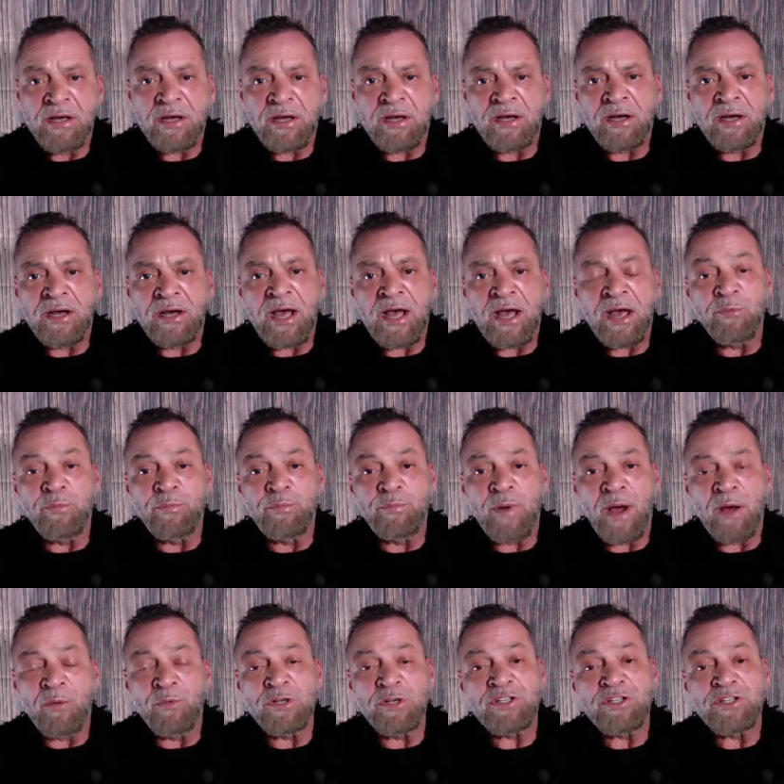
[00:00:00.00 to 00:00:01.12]
uh, I,
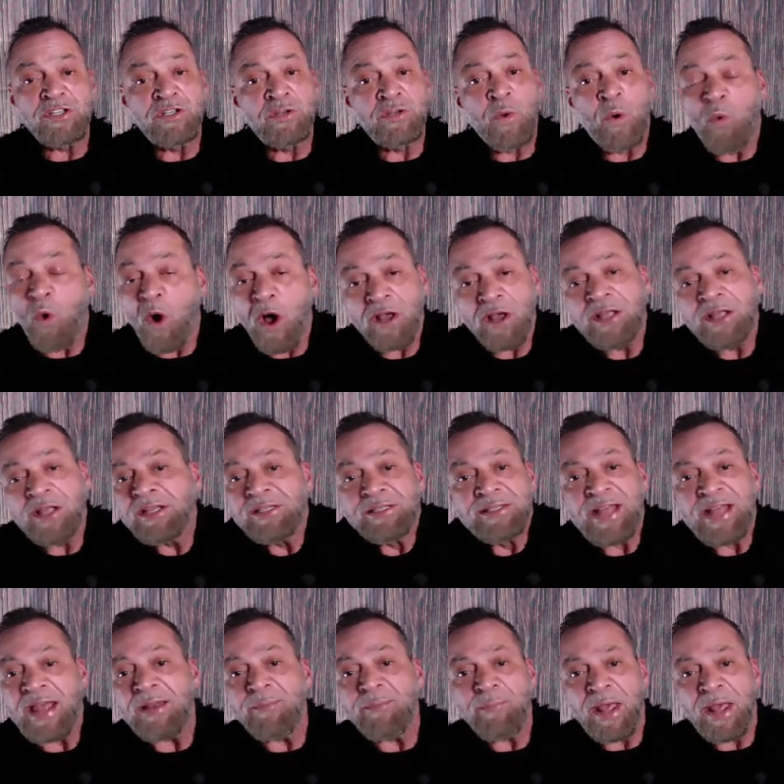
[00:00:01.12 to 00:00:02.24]
I was a walking
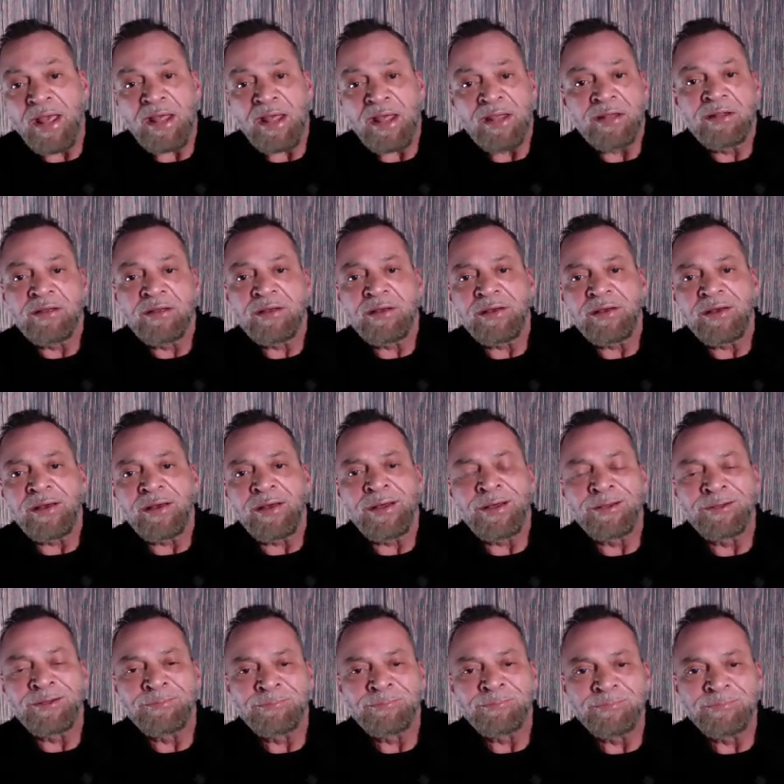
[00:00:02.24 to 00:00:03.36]
dead man.
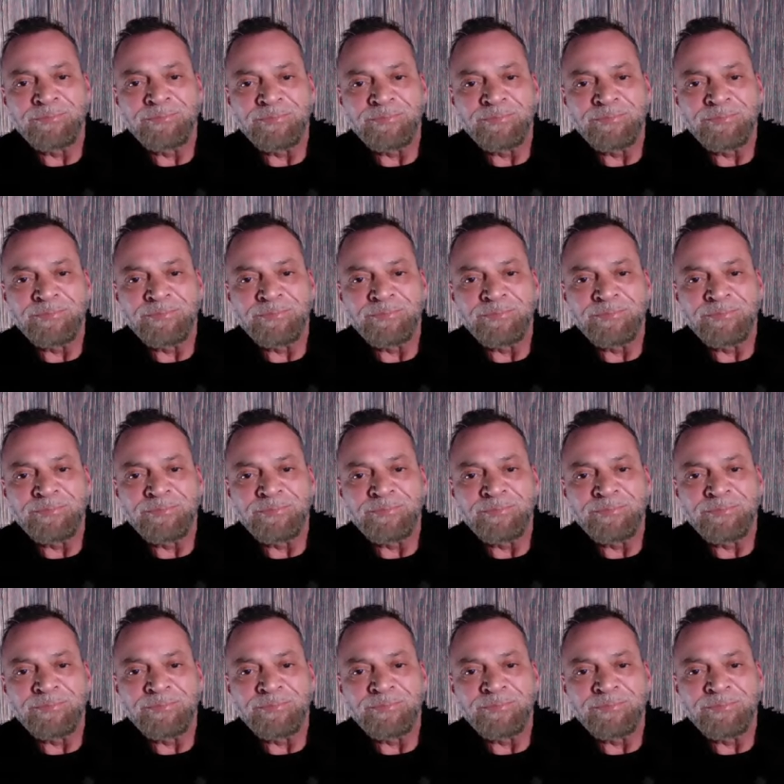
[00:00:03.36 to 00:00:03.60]
Um,